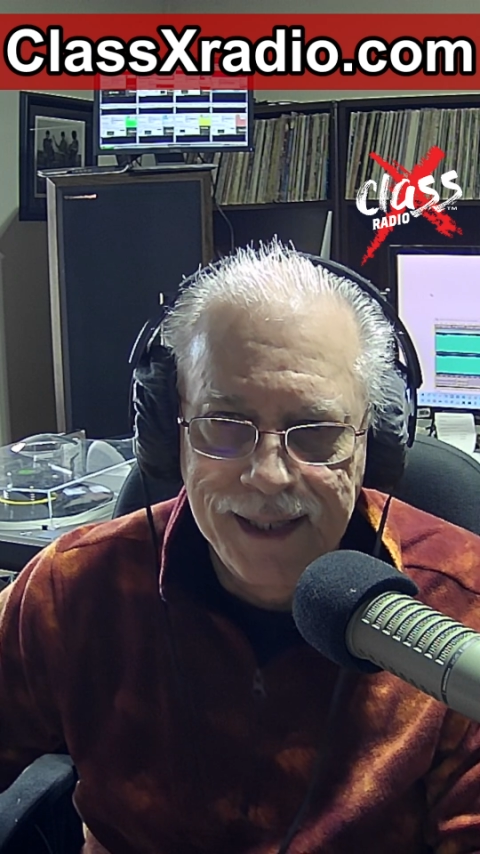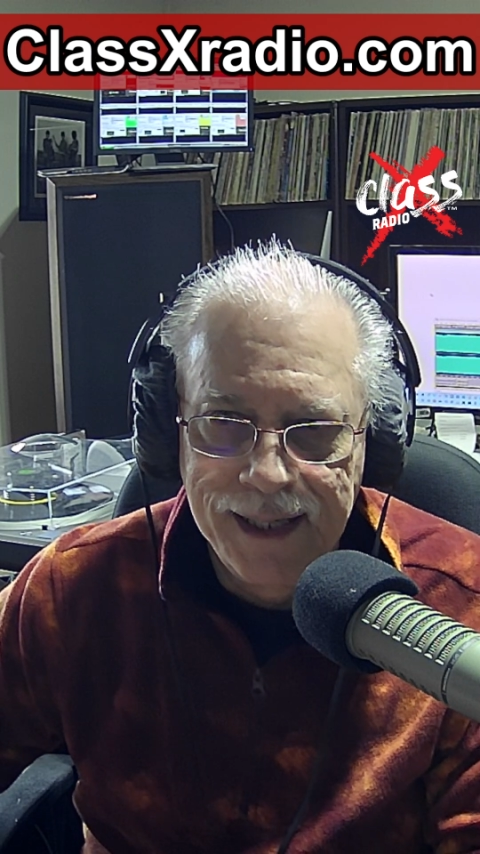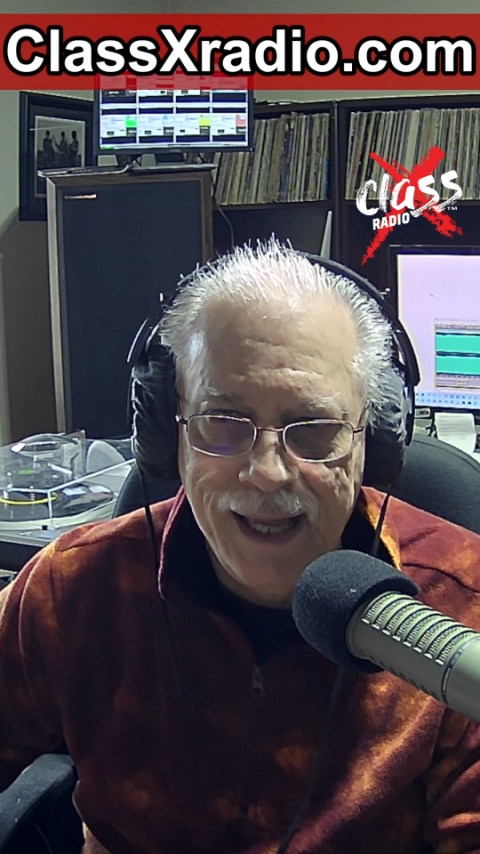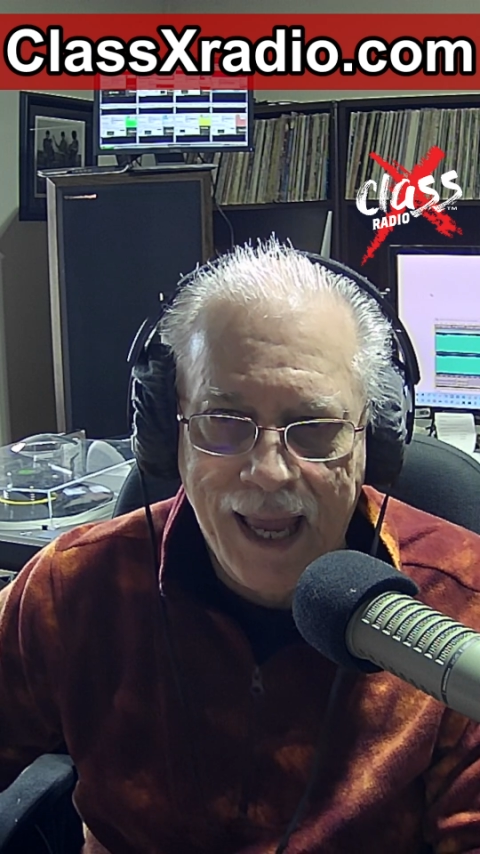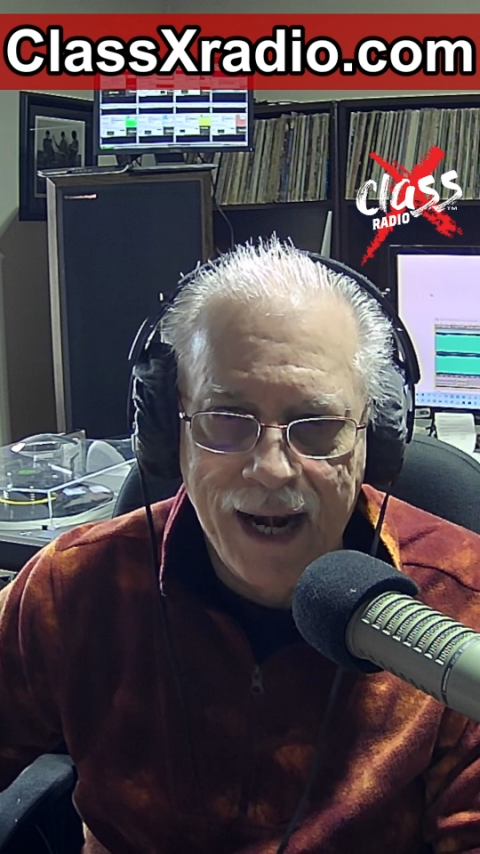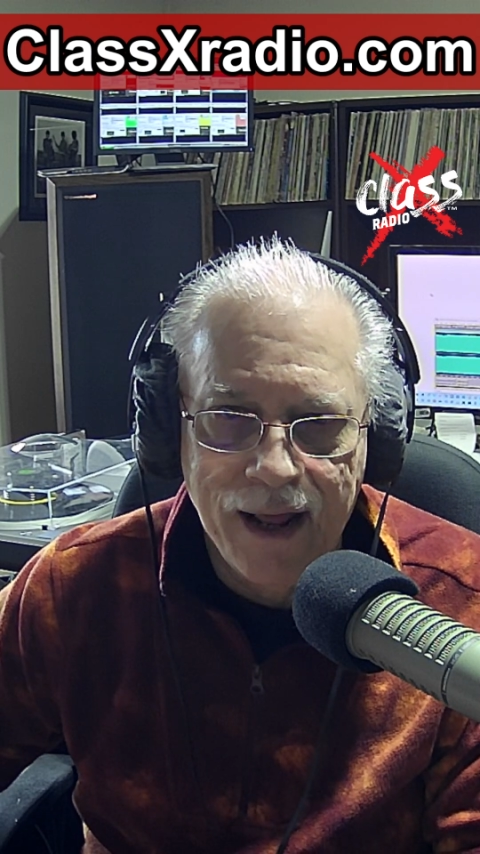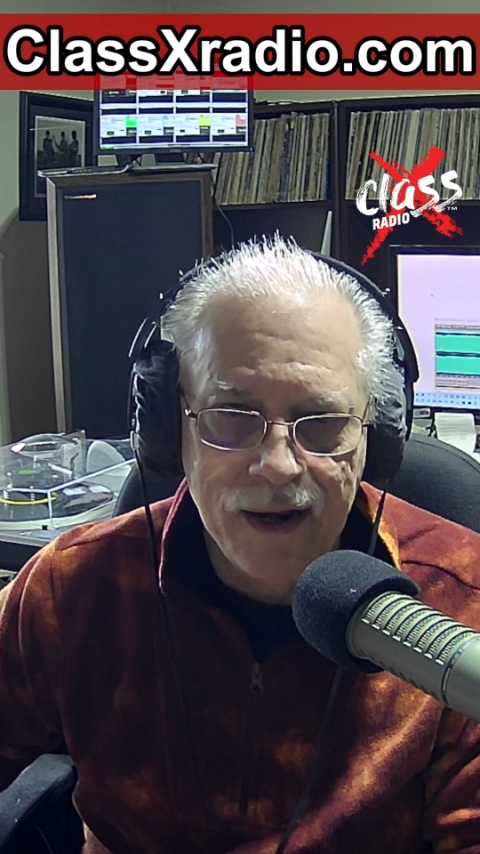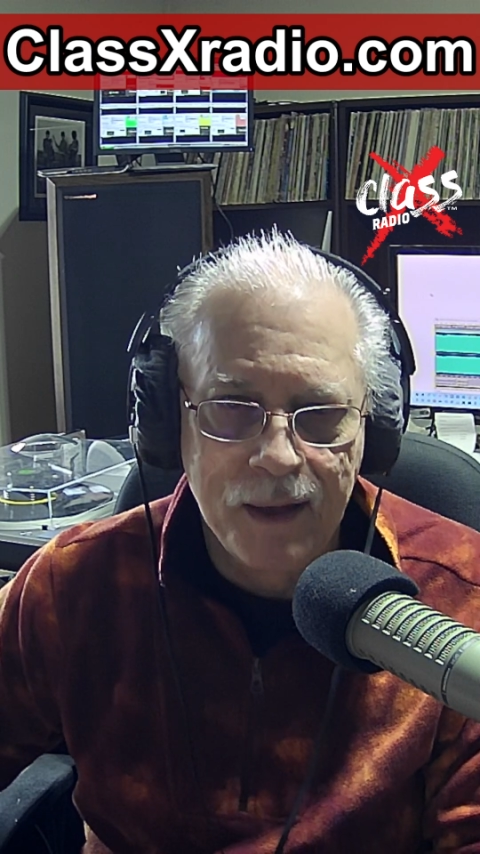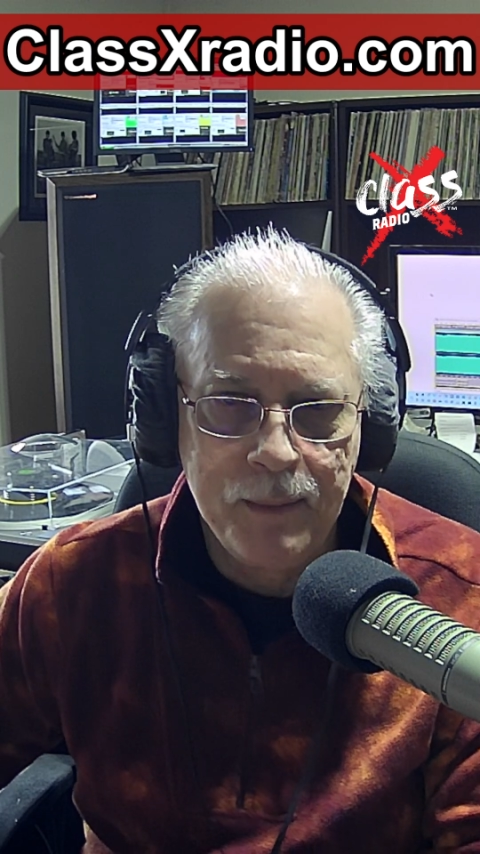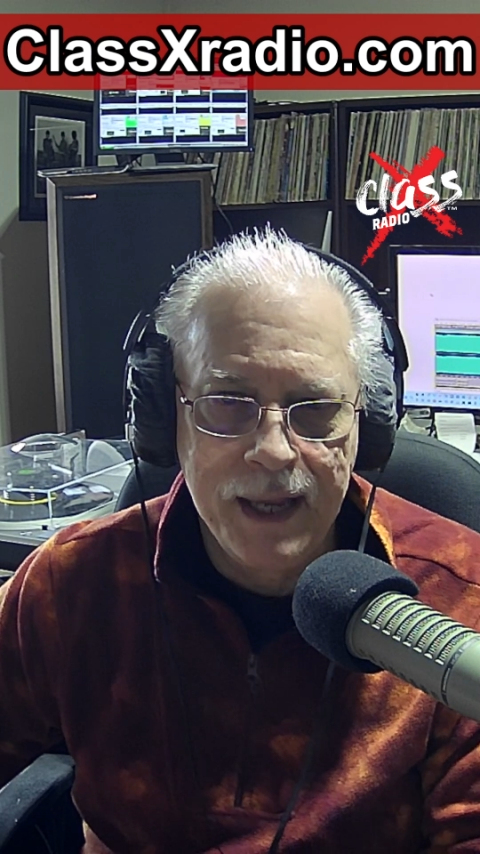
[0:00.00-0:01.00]
had I
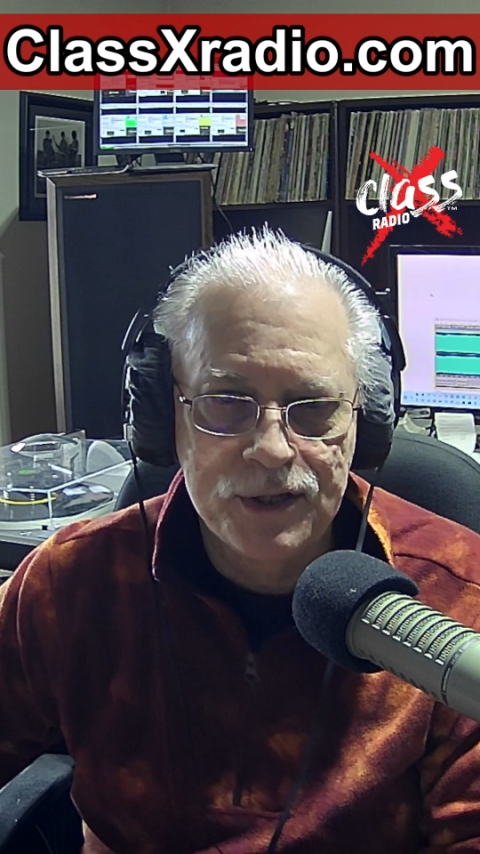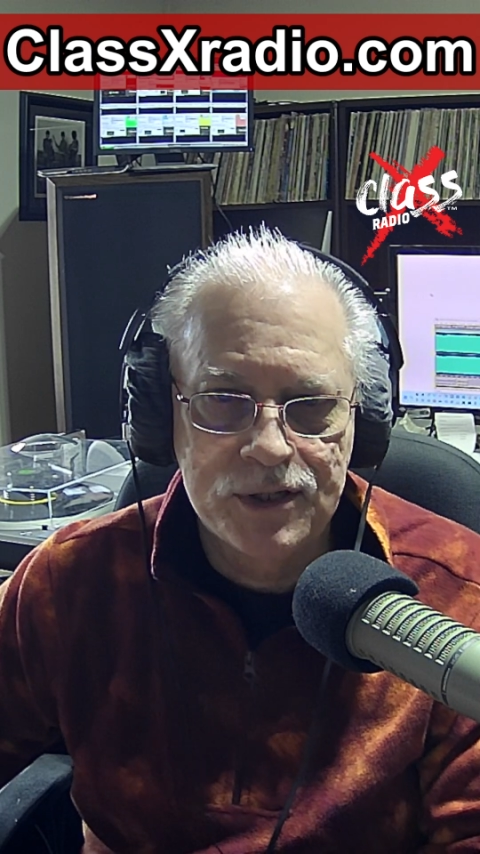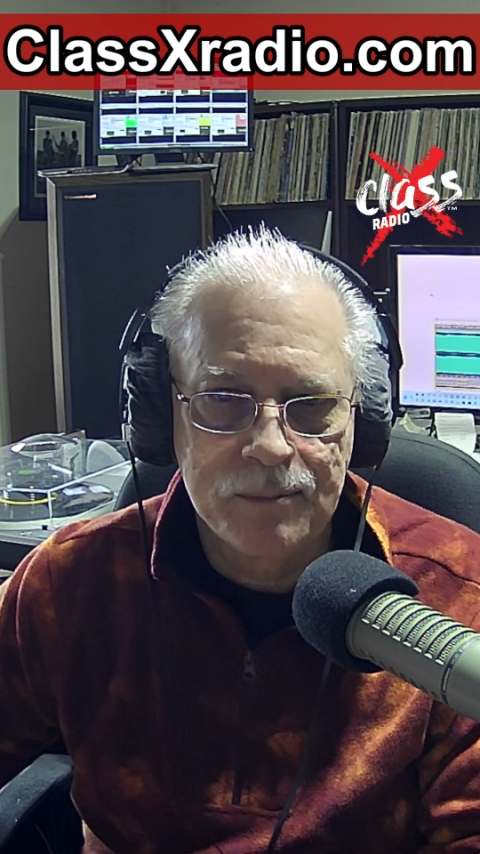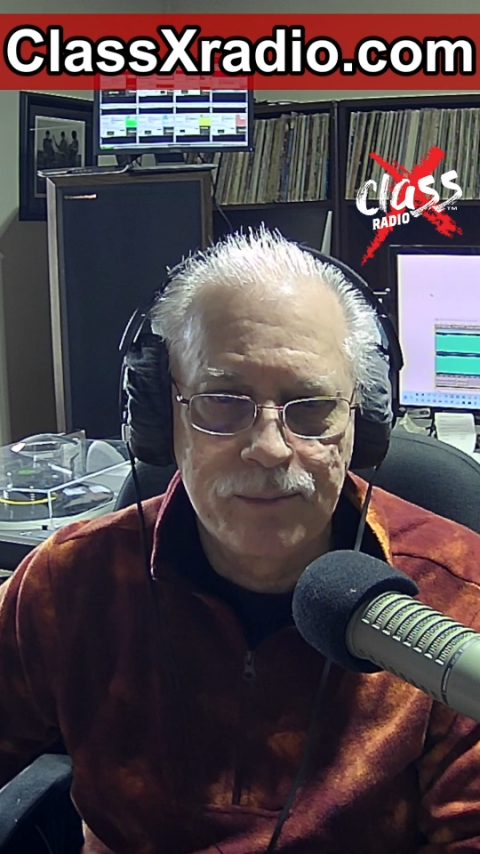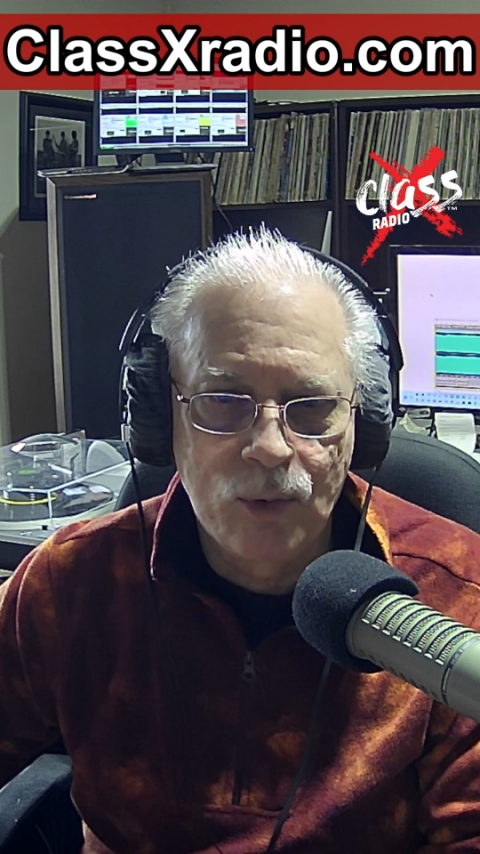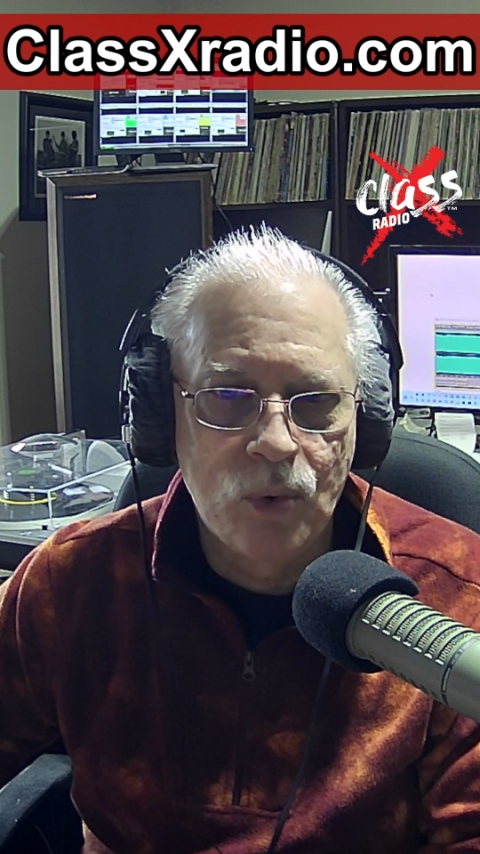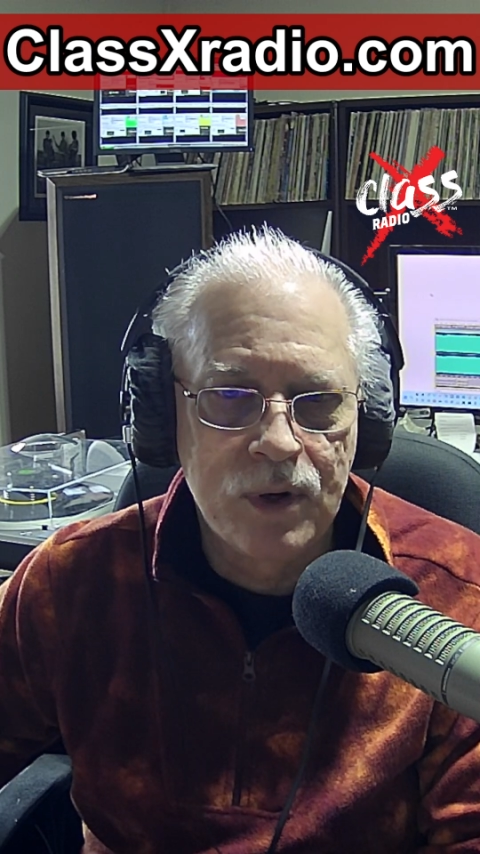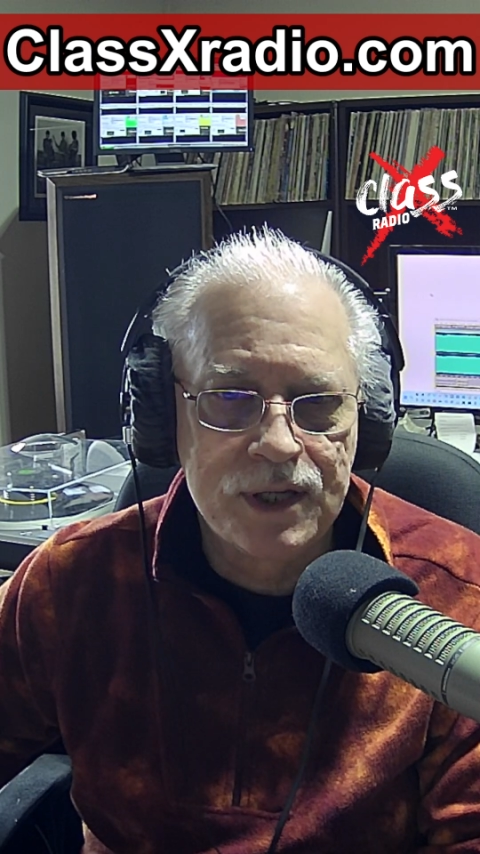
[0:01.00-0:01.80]
not made some poor